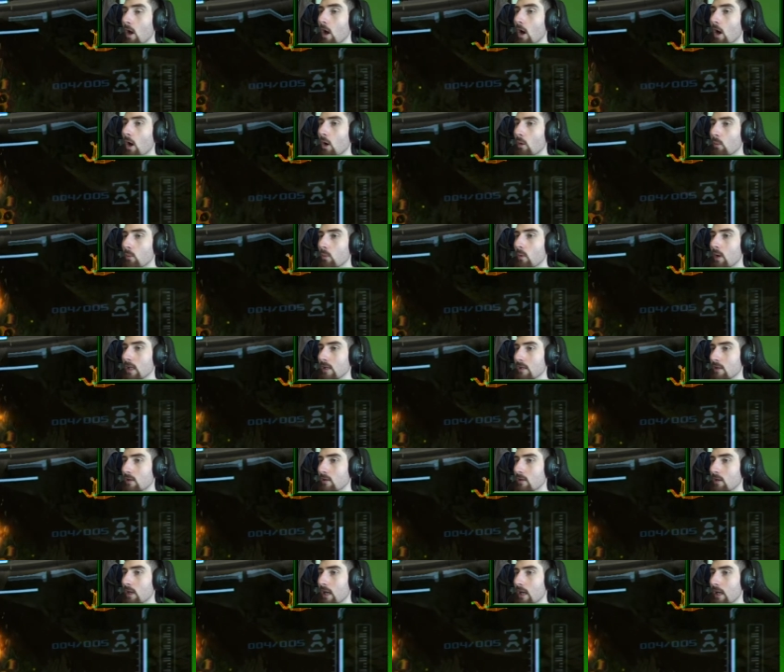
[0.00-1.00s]
Oh, wait,
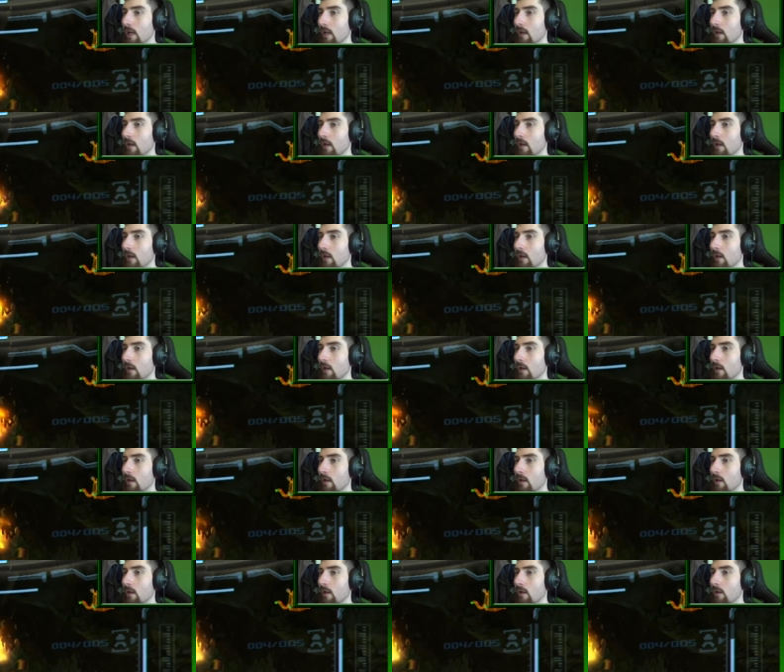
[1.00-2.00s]
could I...
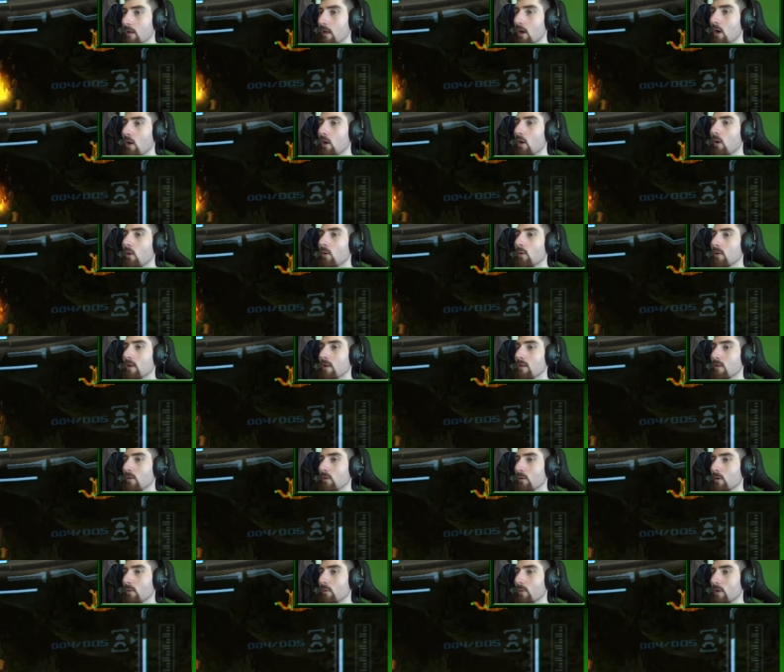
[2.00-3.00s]
No, that's
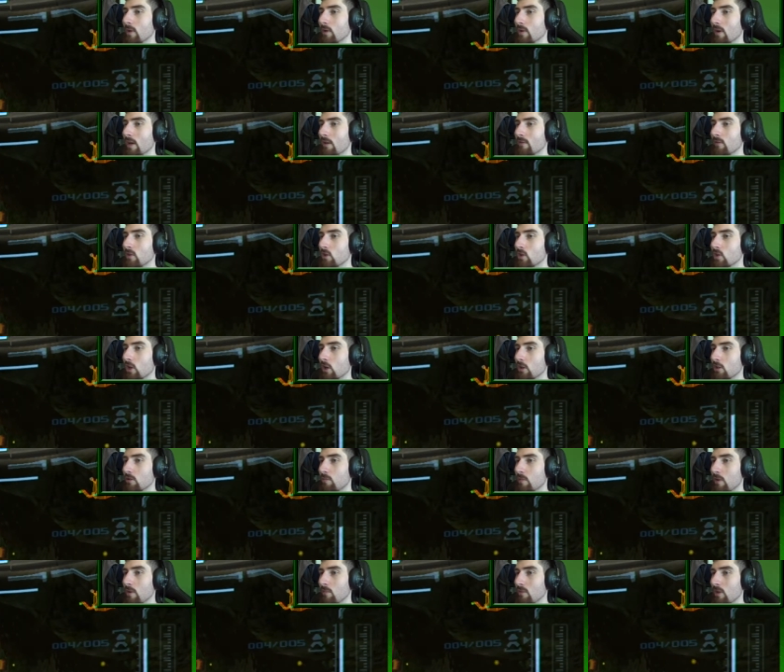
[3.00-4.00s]
only when you have the
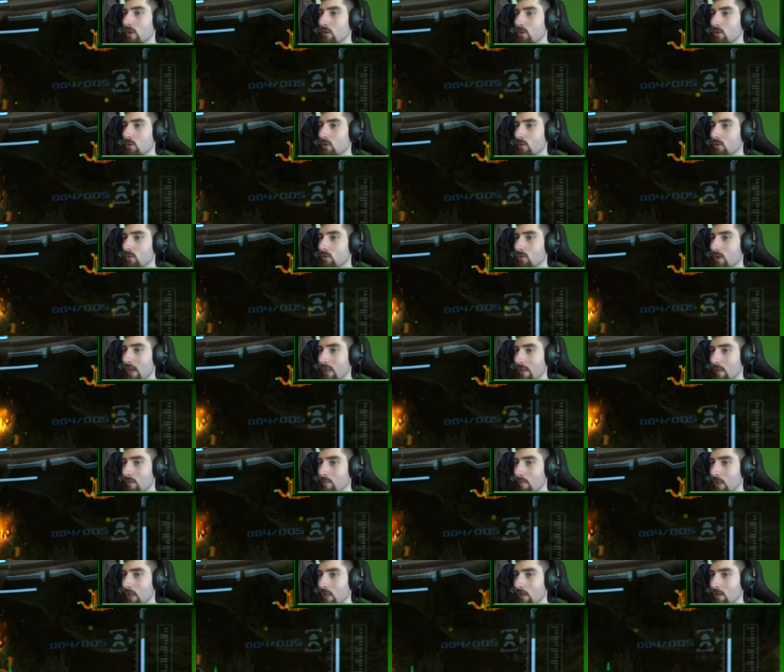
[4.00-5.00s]
charge beam that you could drag
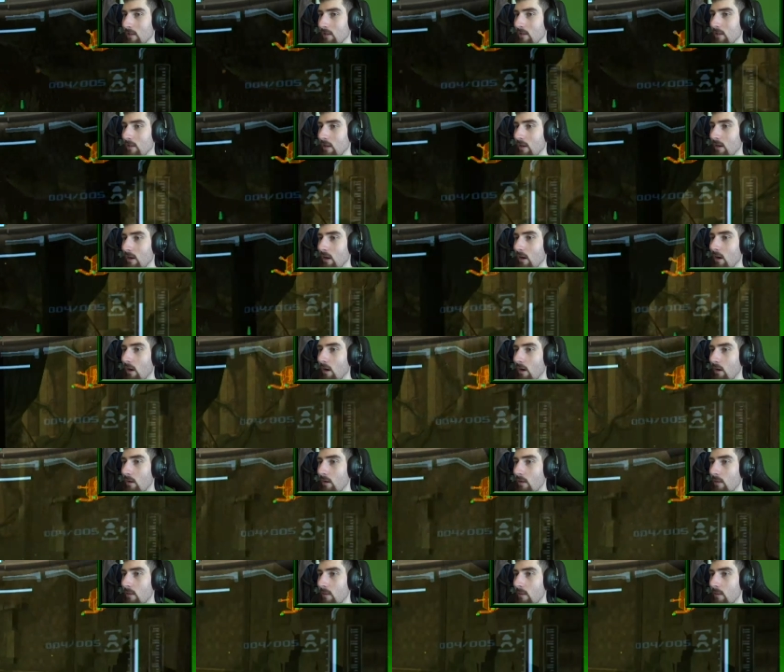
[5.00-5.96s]
them in. Oh.